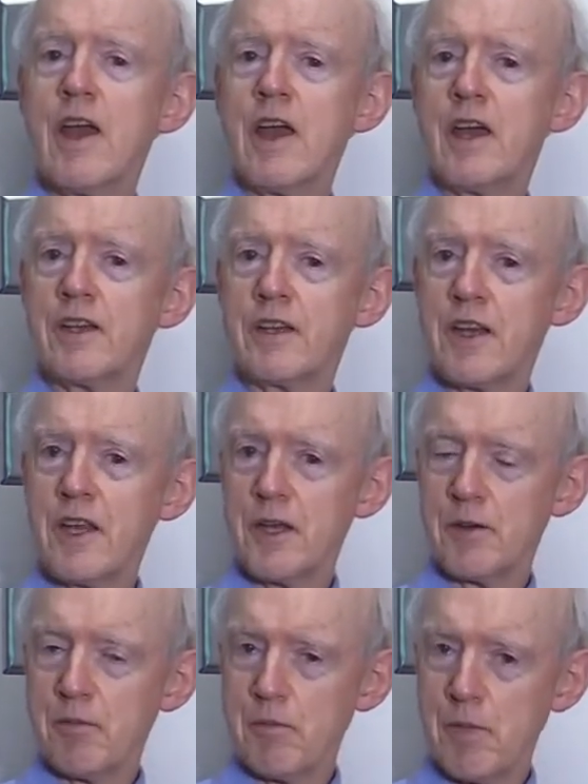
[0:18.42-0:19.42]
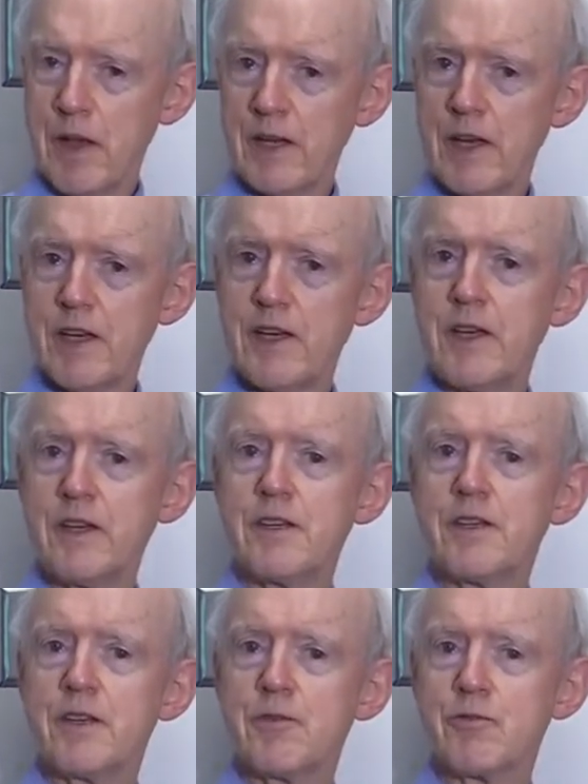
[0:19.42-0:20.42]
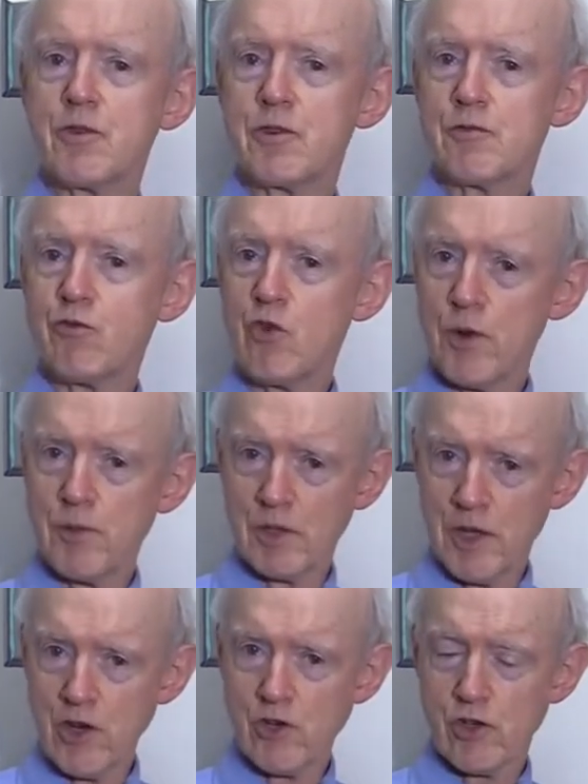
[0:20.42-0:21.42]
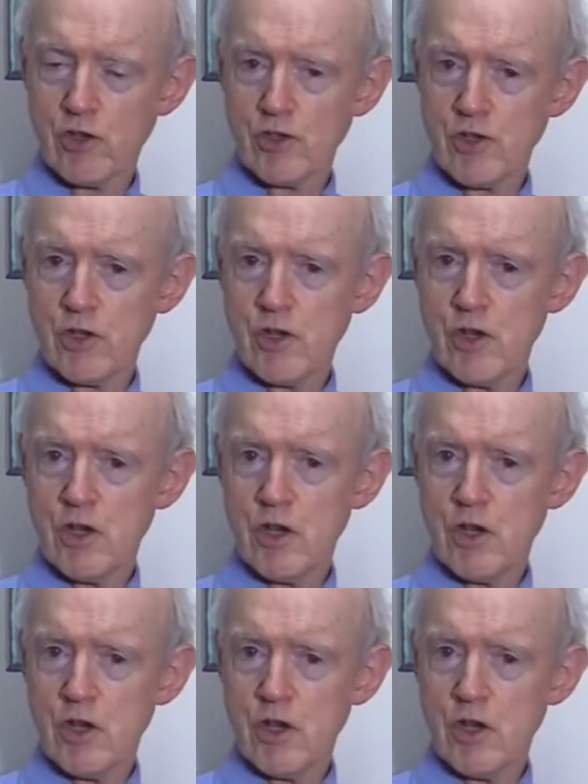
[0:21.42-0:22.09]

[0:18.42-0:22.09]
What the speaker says: and in many different formulations.